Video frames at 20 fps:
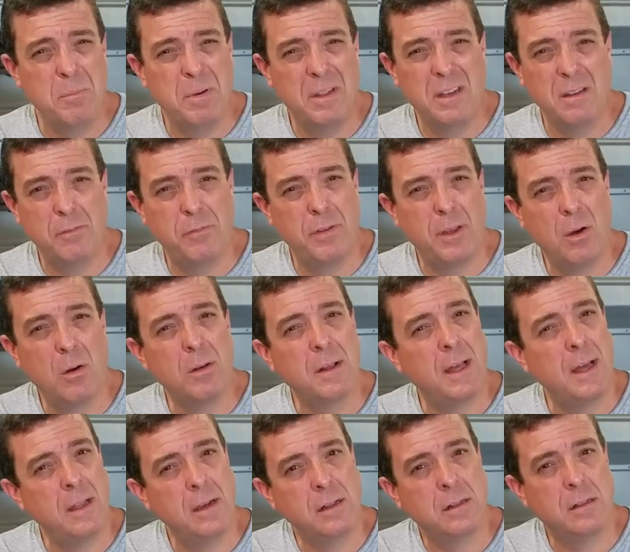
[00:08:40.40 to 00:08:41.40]
but it felt
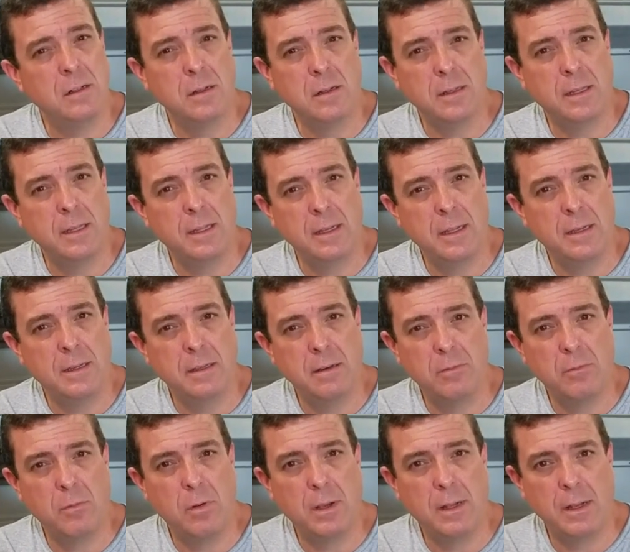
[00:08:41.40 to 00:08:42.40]
kind of clunky, and I
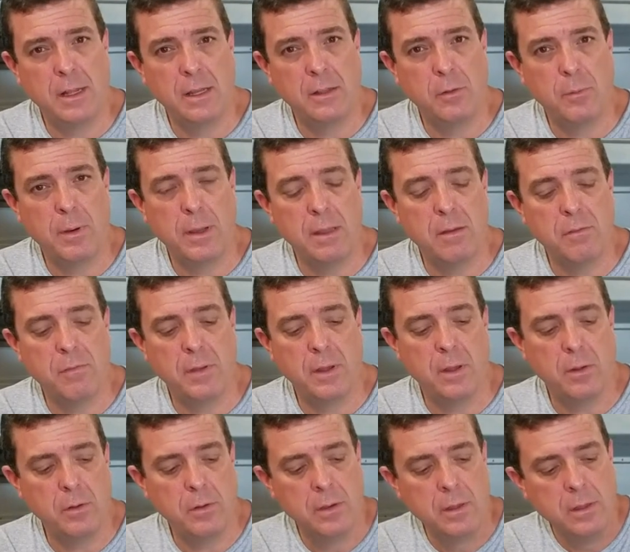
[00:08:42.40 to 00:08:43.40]
didn't really like the way it
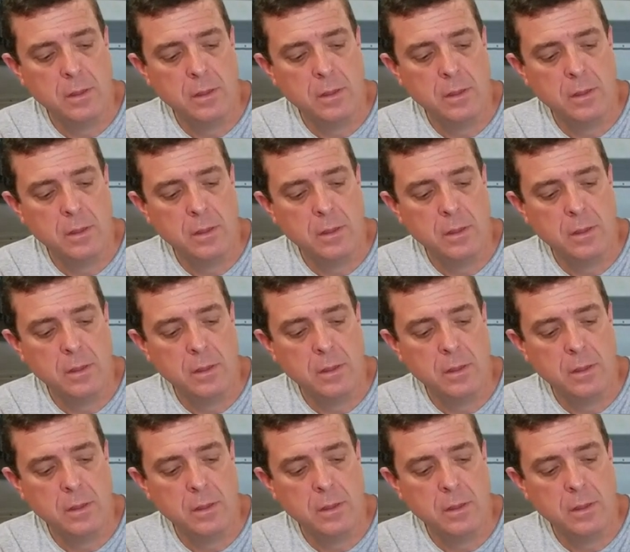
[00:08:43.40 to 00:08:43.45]
felt.